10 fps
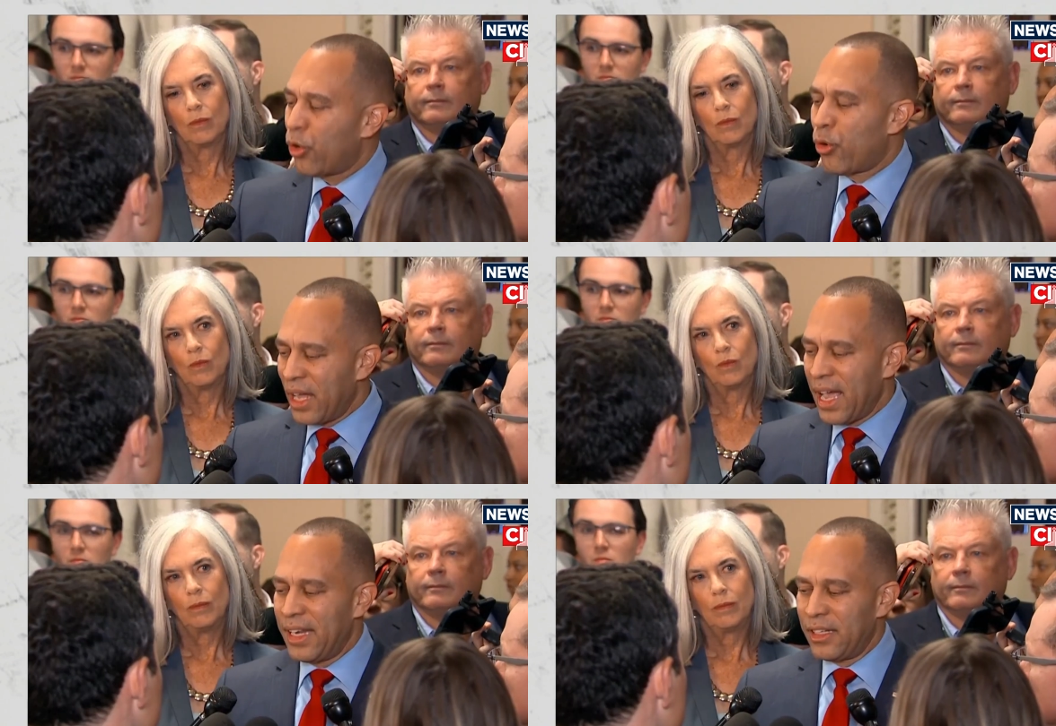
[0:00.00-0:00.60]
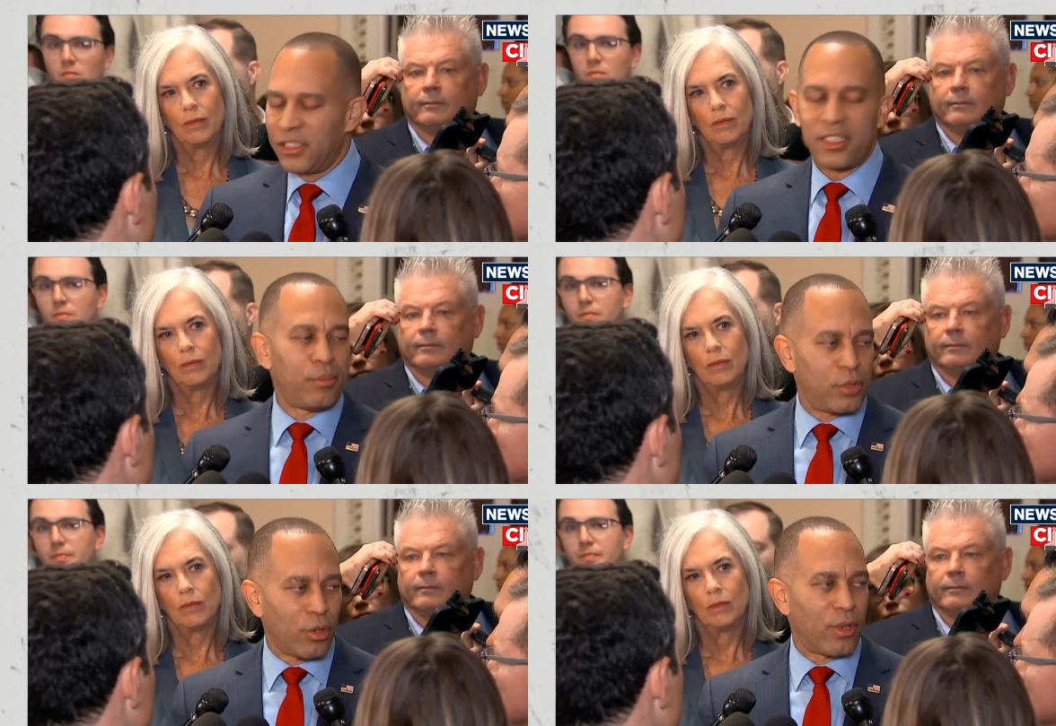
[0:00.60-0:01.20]
Speaker 1: created
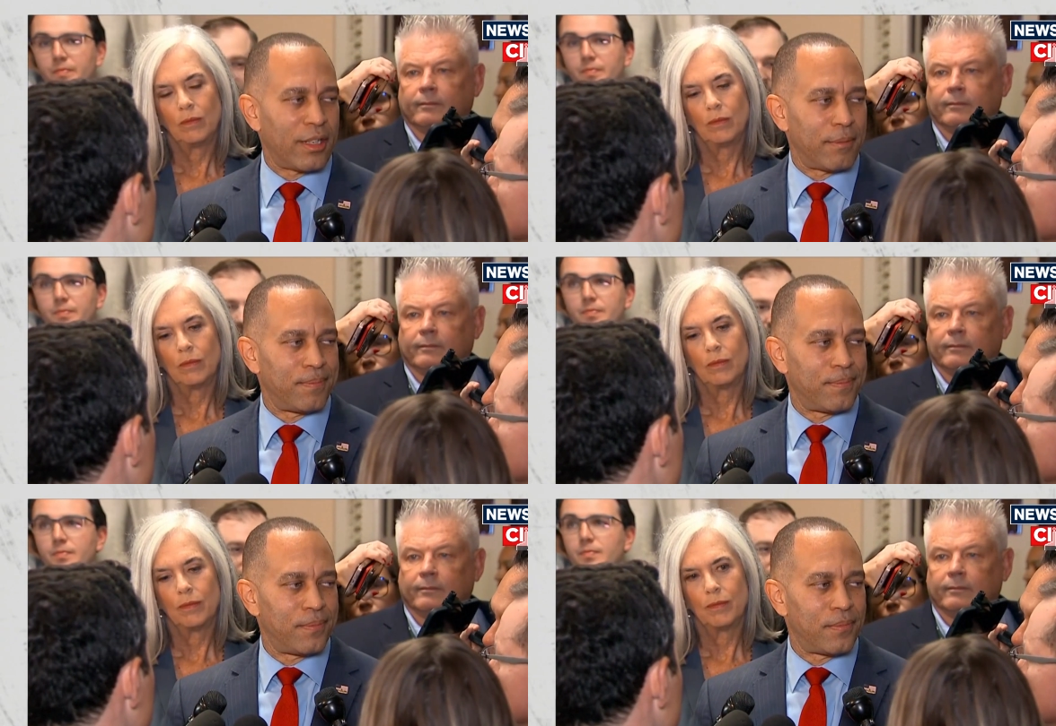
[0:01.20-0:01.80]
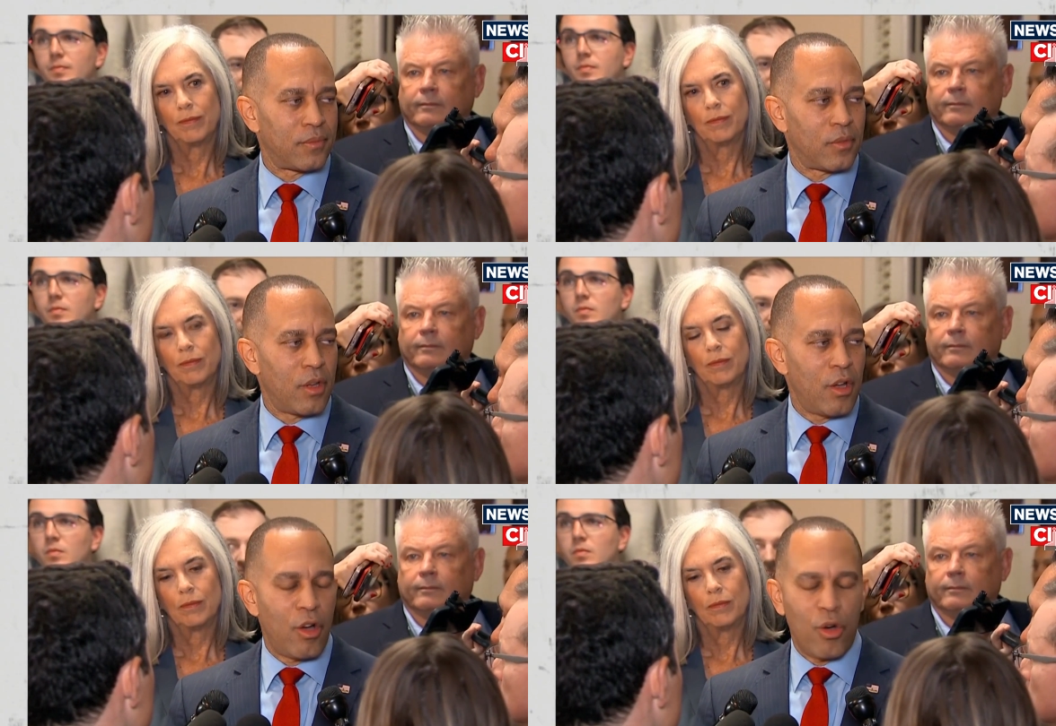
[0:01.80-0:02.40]
Jim Jordan?
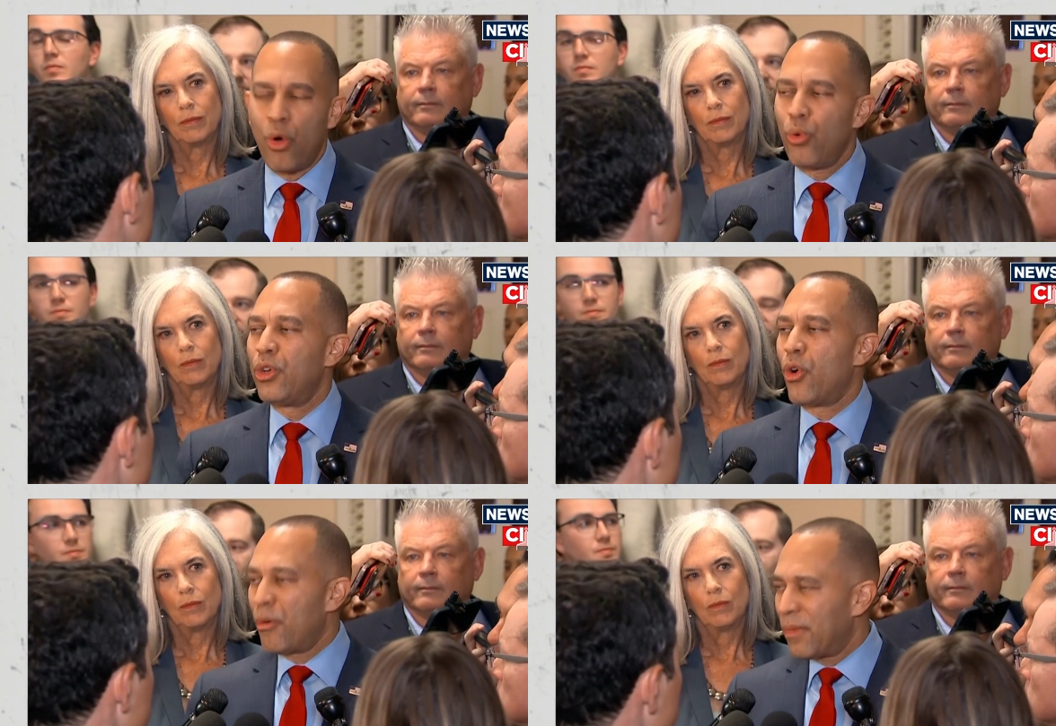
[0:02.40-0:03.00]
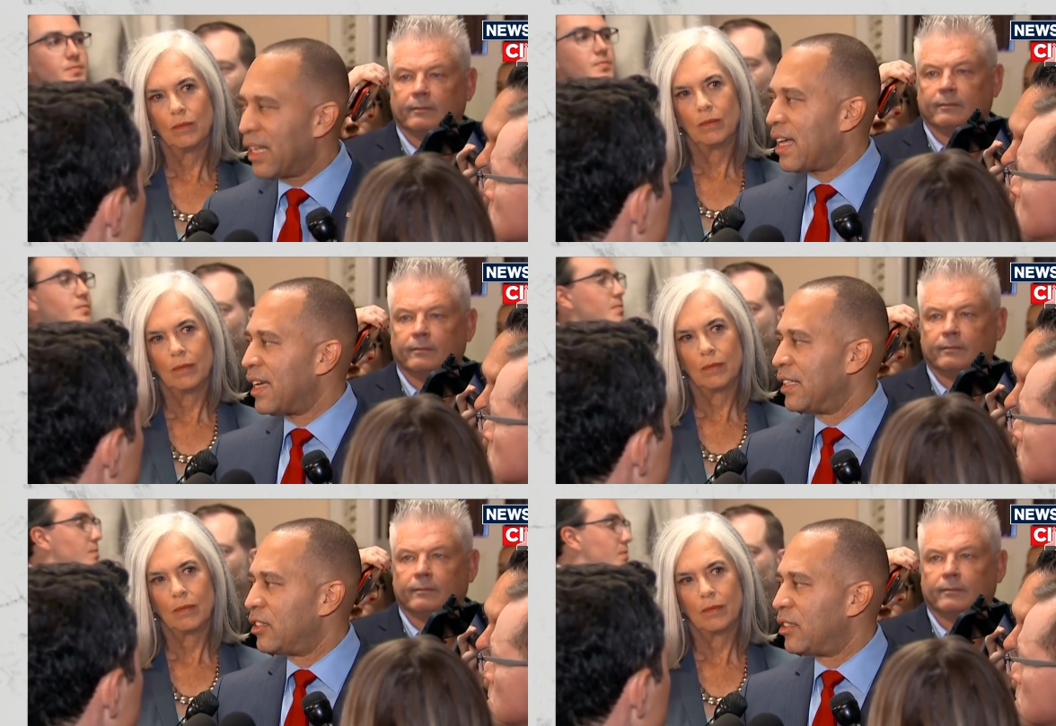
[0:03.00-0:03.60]
Who
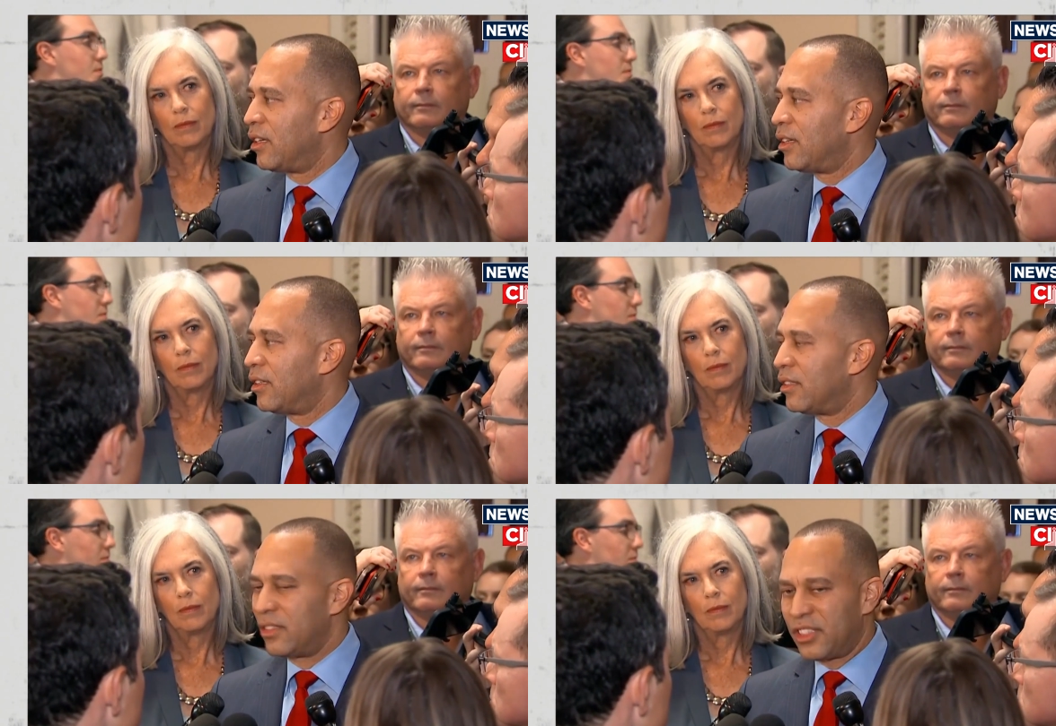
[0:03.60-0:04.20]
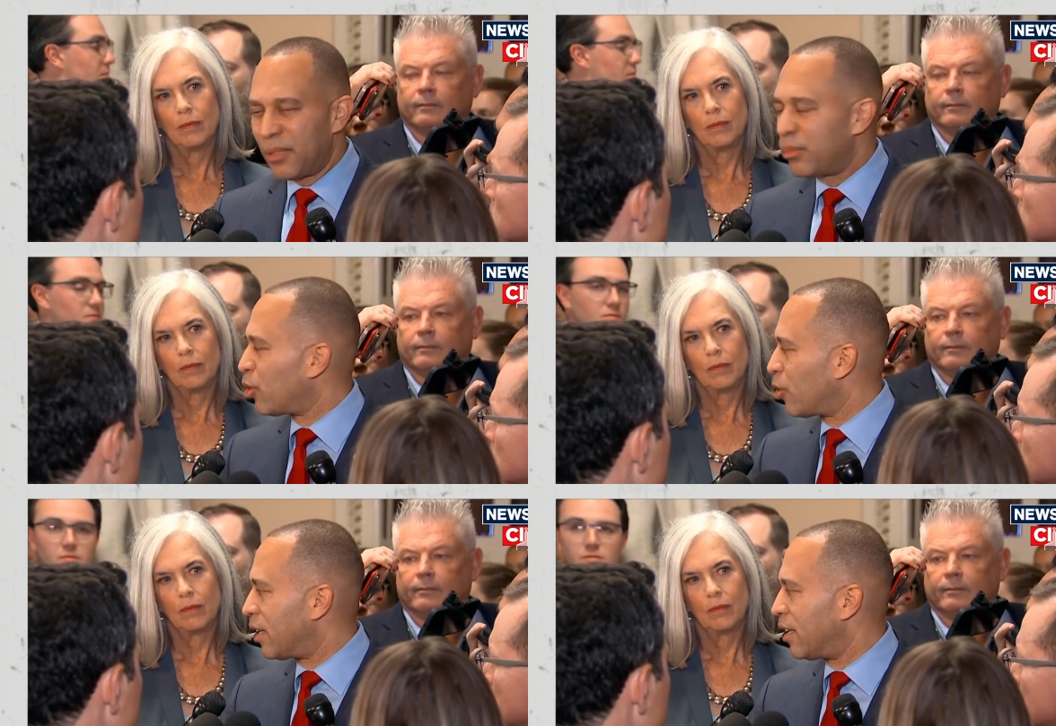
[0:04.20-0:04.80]
normalized Jim
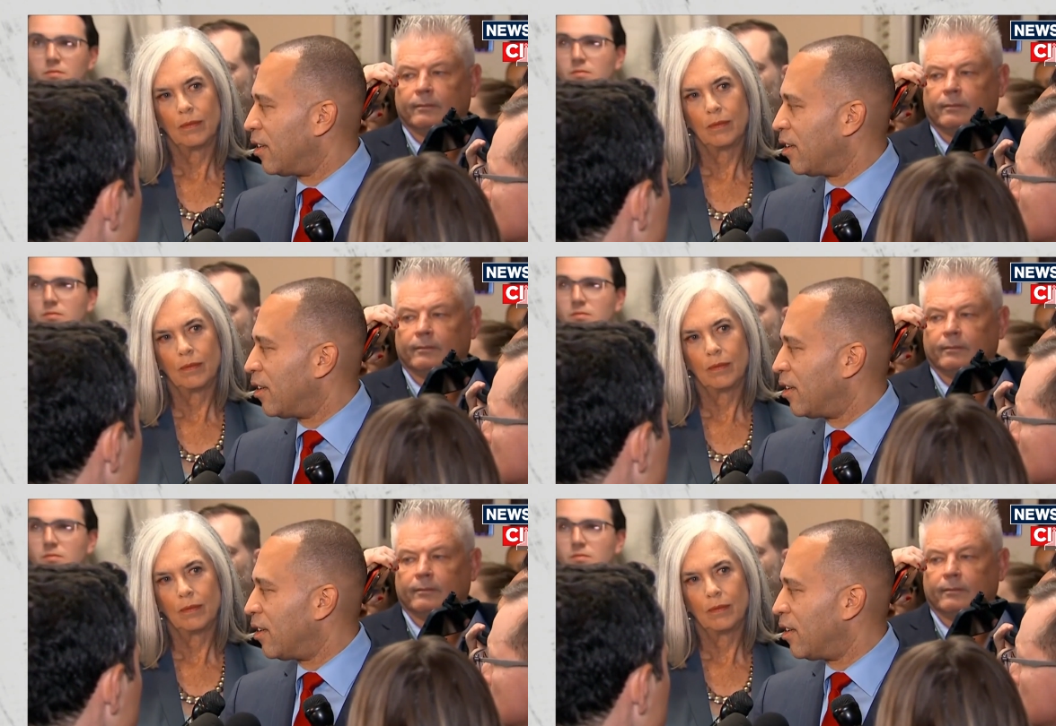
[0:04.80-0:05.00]
Jordan?